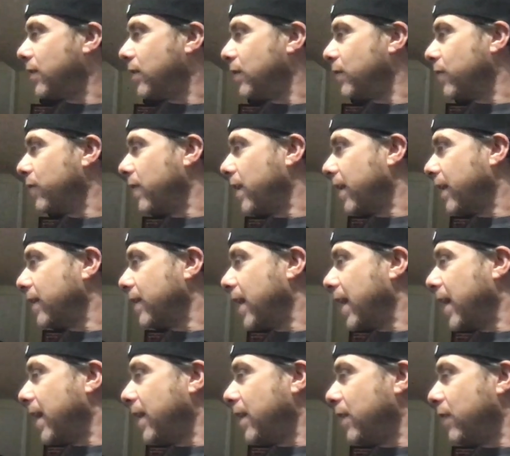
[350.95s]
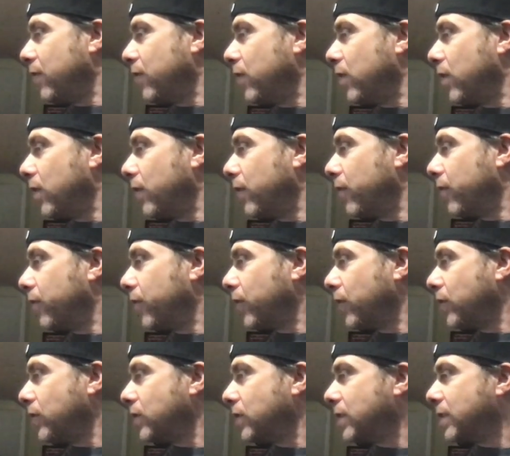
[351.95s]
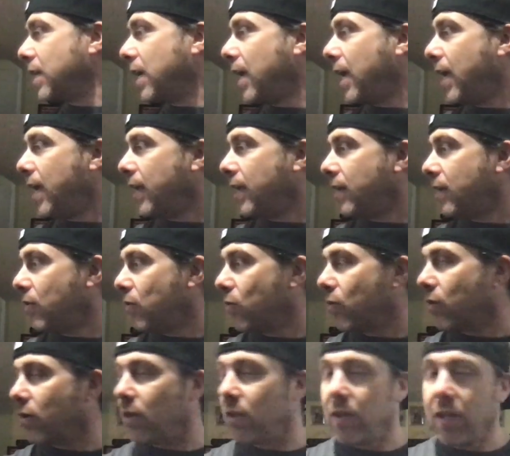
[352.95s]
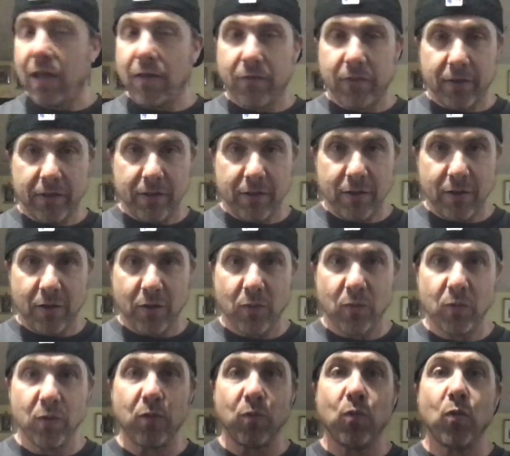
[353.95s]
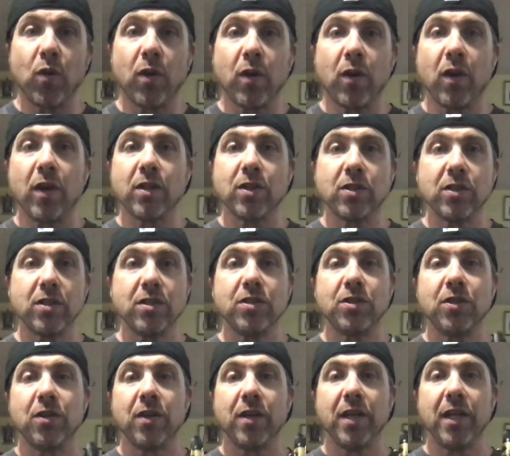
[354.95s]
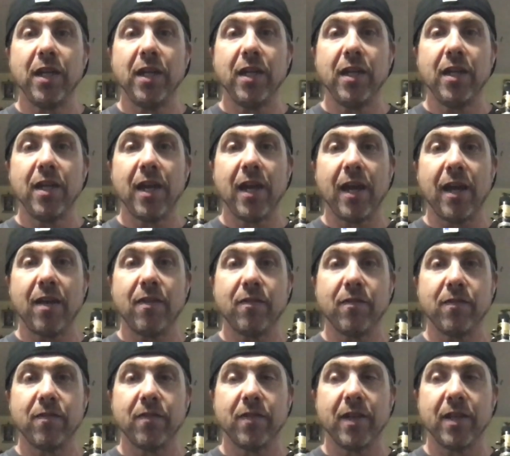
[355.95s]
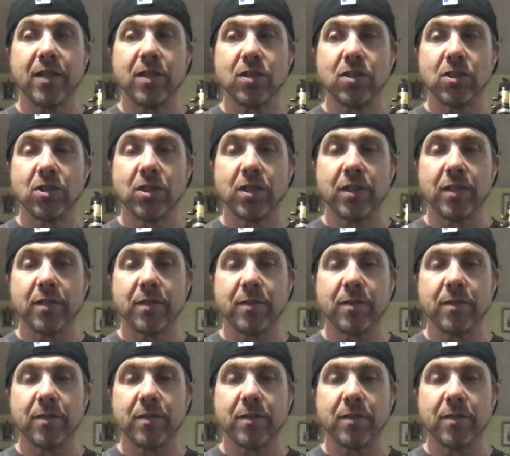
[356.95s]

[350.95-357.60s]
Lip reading: In fact, any of the first 10 or 11 will work on just your E, F, and G.